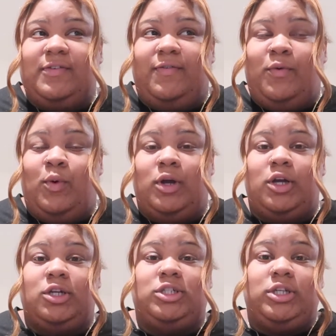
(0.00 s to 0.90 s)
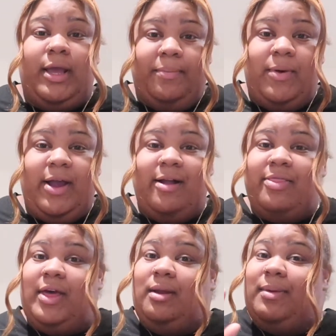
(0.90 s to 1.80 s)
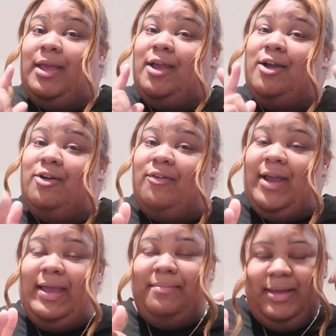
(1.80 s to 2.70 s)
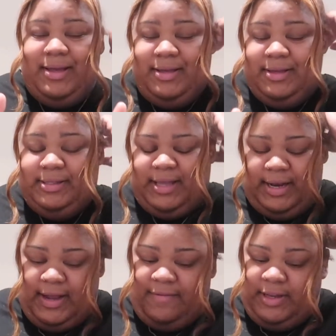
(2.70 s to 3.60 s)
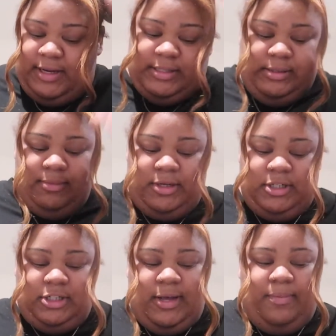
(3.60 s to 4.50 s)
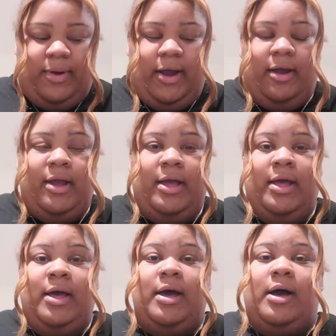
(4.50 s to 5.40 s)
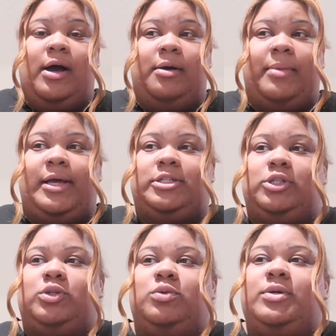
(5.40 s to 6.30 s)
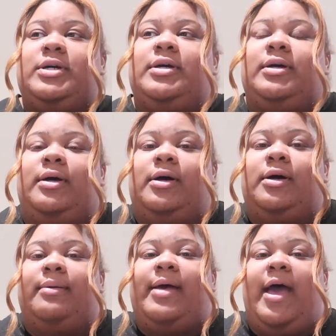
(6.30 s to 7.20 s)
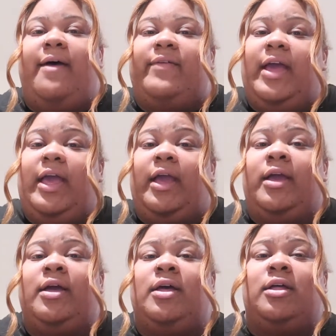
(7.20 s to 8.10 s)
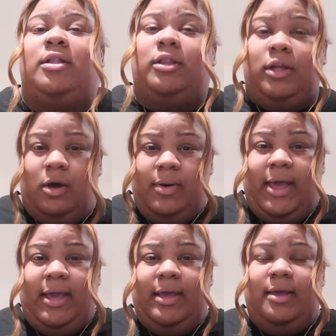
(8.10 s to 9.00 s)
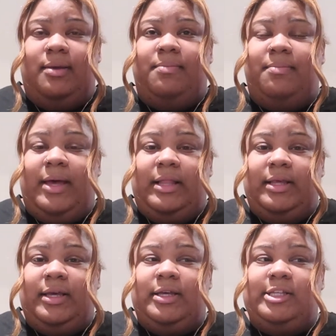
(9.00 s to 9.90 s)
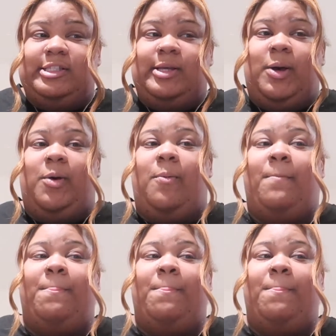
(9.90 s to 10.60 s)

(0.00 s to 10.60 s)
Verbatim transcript: for shapewear, that'll be great, because I definitely need some good shapewear. Um, I do um, have a low hanging belly, so